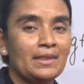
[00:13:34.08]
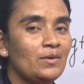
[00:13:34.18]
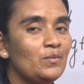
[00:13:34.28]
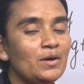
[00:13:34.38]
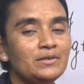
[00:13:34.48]

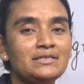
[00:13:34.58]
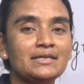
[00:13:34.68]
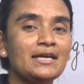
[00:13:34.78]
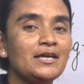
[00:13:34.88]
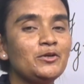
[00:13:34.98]
Once
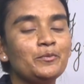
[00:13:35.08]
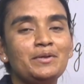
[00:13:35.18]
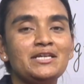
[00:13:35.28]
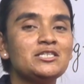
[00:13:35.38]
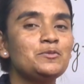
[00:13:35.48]
again you
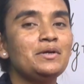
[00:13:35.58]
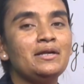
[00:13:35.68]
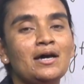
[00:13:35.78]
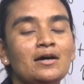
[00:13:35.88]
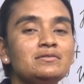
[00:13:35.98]
please
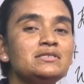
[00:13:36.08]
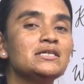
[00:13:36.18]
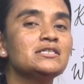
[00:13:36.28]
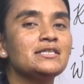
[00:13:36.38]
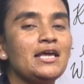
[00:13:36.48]
pronounce
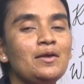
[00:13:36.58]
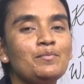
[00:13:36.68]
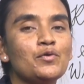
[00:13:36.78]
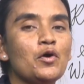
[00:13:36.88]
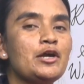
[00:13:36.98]
the same
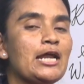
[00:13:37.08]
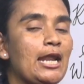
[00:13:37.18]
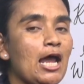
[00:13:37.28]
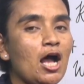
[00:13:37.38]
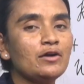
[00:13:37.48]
word
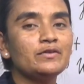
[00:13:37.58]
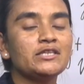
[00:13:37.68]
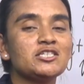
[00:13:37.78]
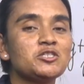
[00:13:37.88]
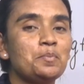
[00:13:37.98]
along with
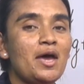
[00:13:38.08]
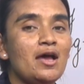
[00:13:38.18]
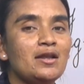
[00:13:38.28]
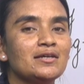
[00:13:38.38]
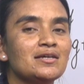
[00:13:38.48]
the spelling.